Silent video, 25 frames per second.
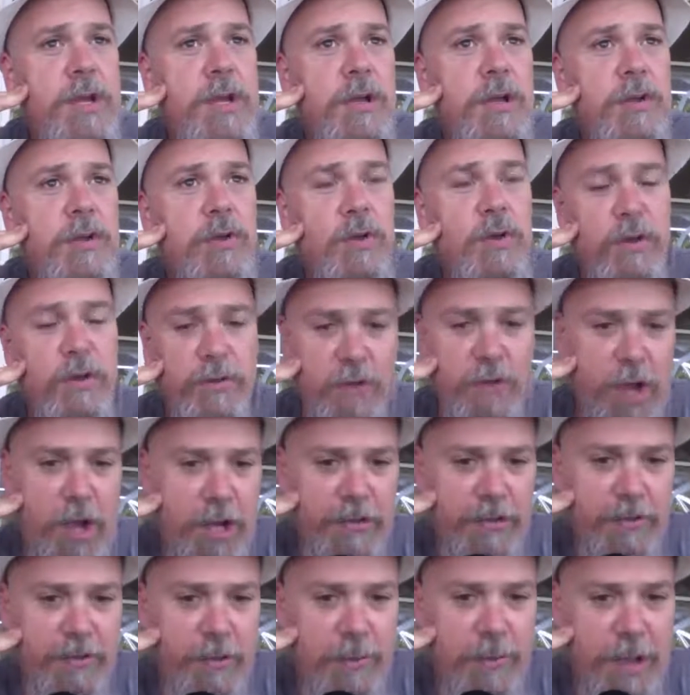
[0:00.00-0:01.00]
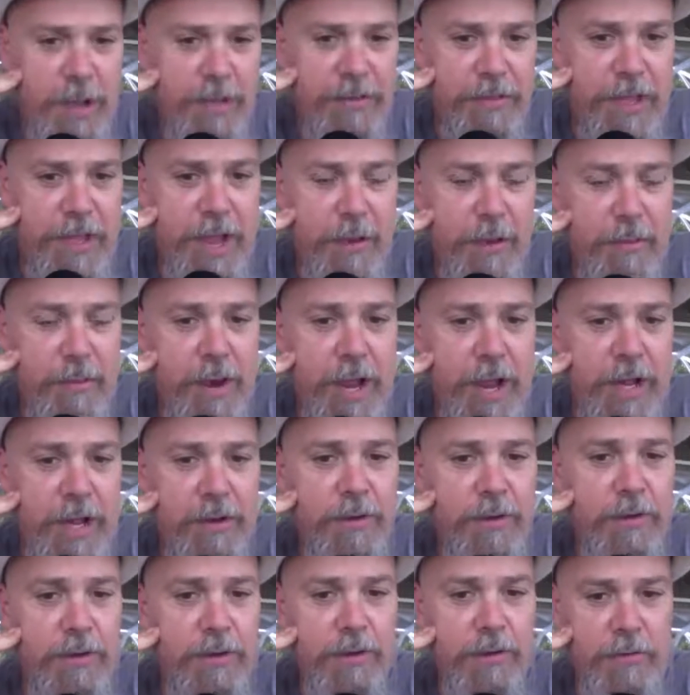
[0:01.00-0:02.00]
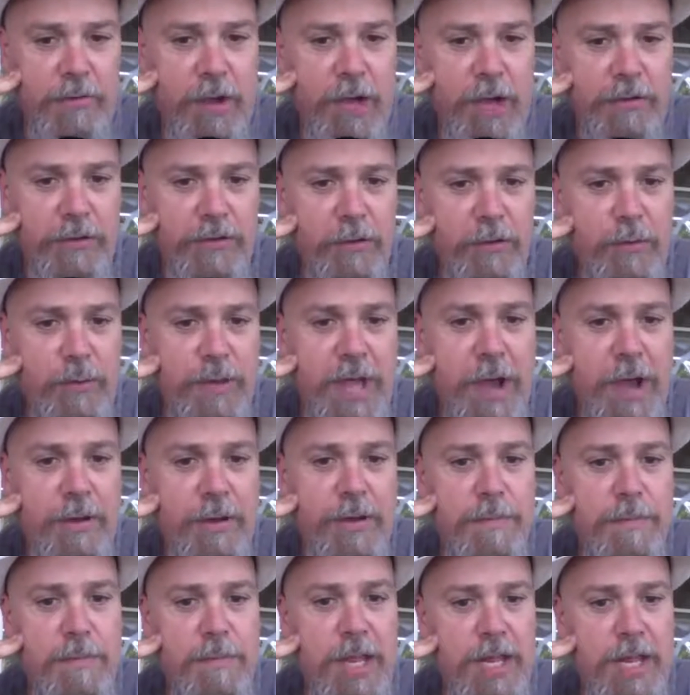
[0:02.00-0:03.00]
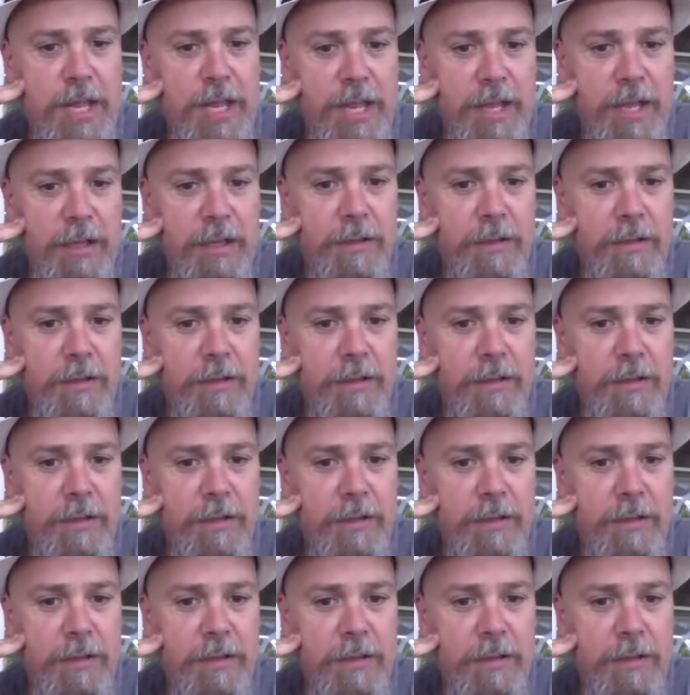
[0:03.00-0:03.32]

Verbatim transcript: who do you talk to about that, right? Who do you talk to without admitting